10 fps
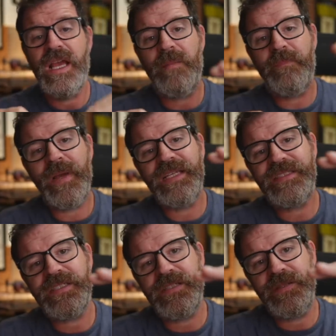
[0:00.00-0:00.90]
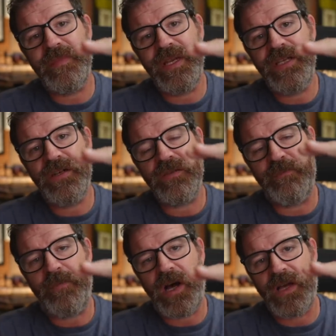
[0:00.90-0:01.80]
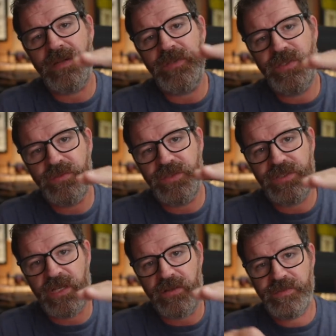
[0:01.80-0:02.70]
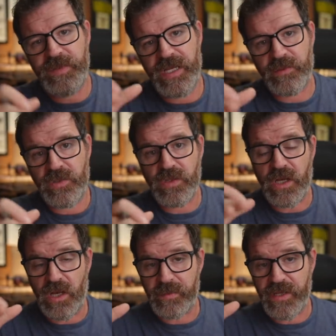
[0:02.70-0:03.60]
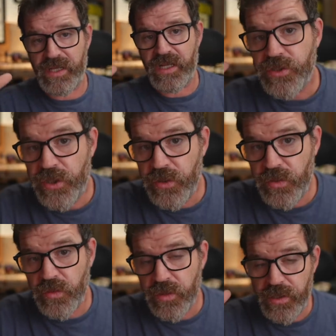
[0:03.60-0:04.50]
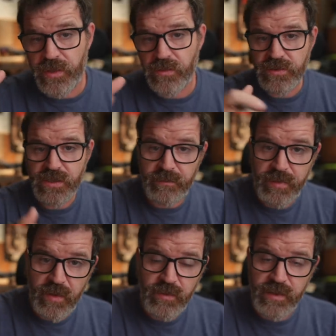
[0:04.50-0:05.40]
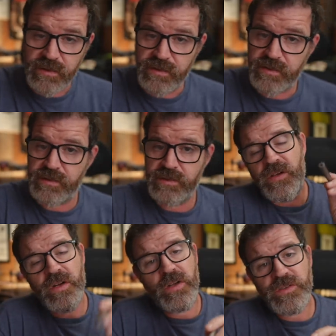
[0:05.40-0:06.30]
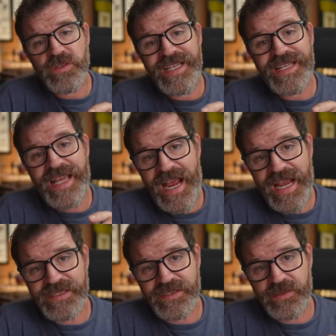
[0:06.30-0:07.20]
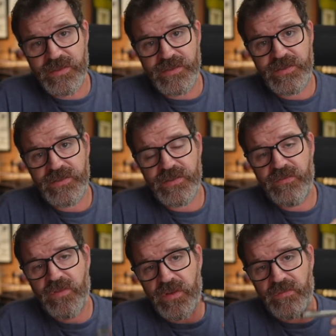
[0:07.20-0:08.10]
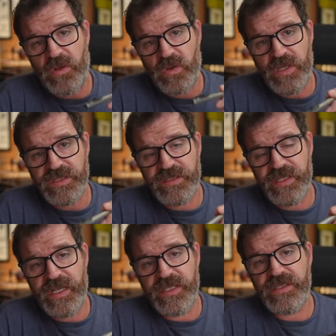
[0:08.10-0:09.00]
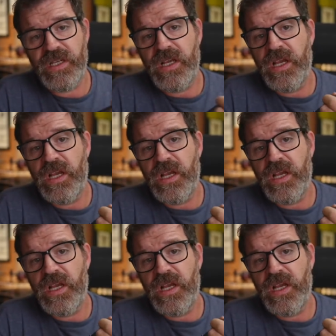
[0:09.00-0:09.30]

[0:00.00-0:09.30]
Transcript: and basically make your bottom two shelves be able to accommodate two huge components. You can also get casters for the Vulcan stands,